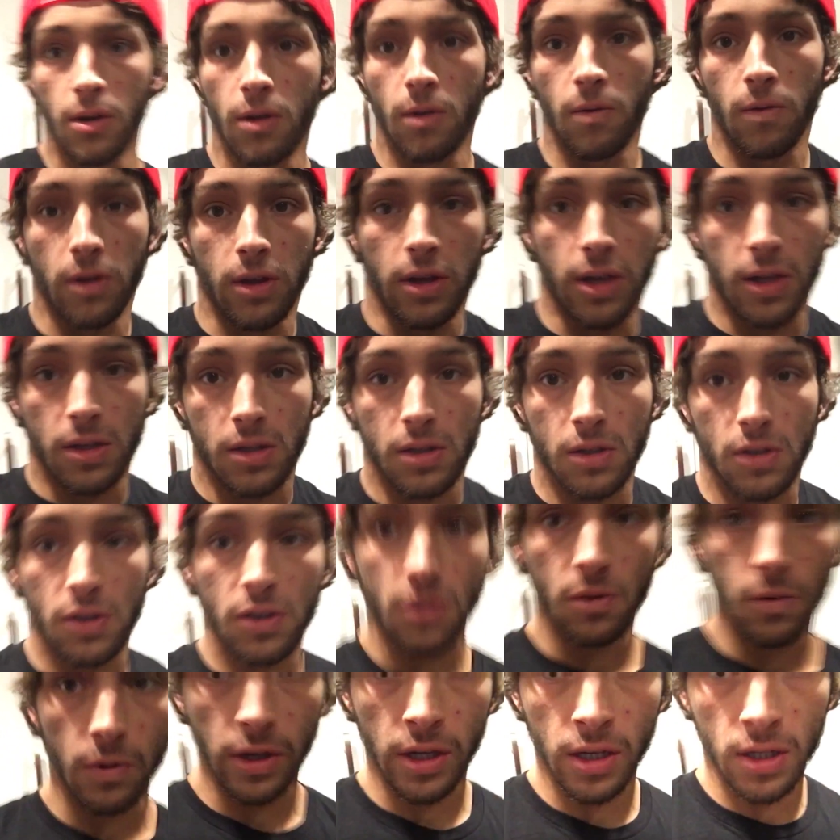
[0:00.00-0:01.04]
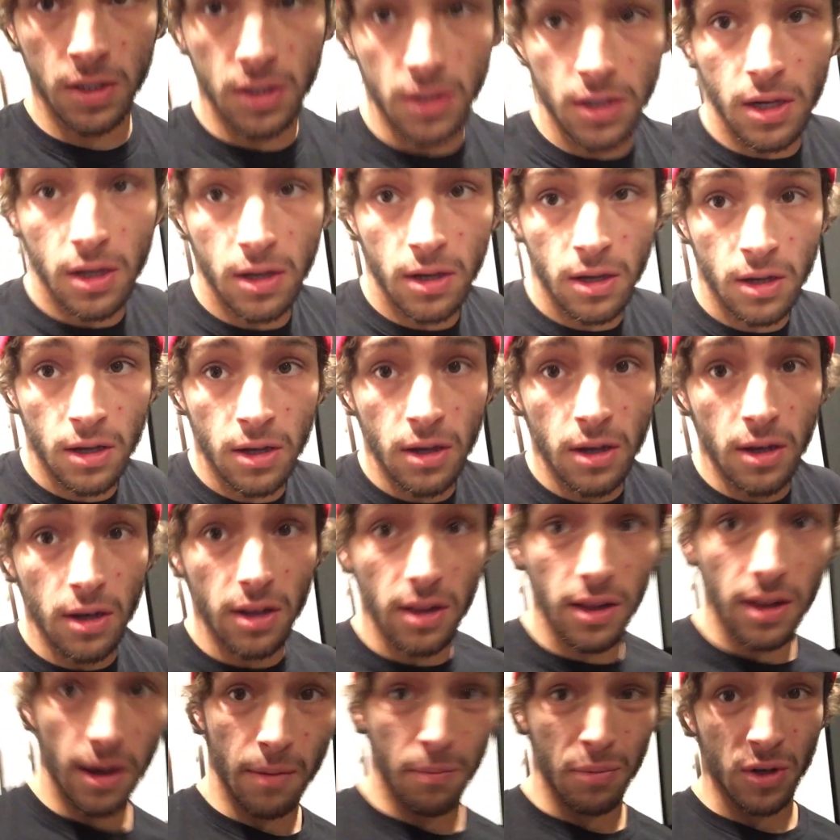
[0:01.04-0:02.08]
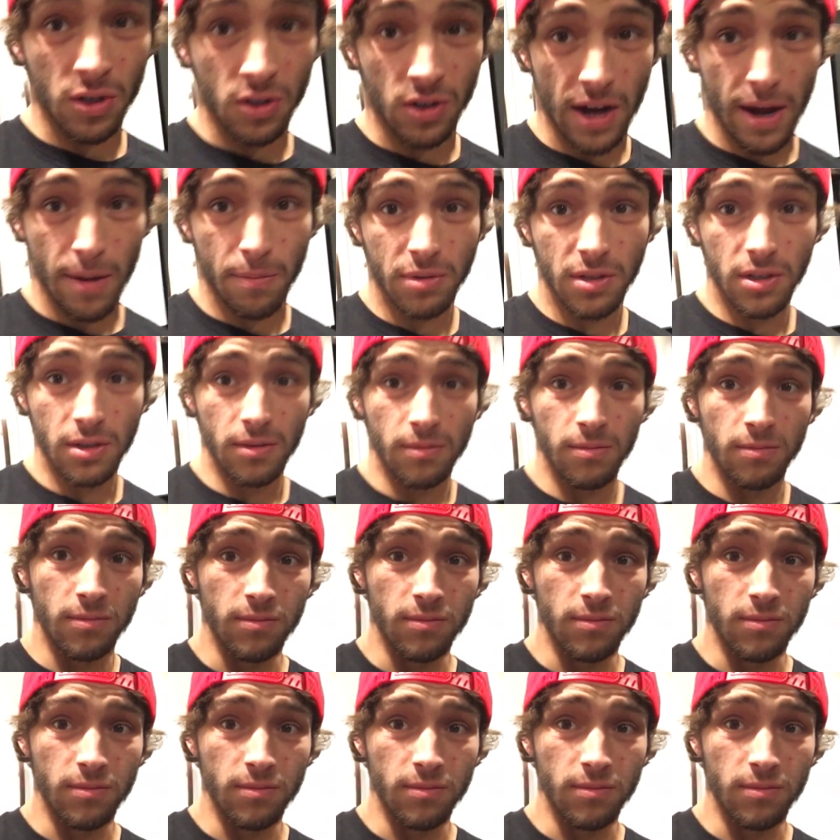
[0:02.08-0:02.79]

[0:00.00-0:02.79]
Really gets to squeeze the upper traps.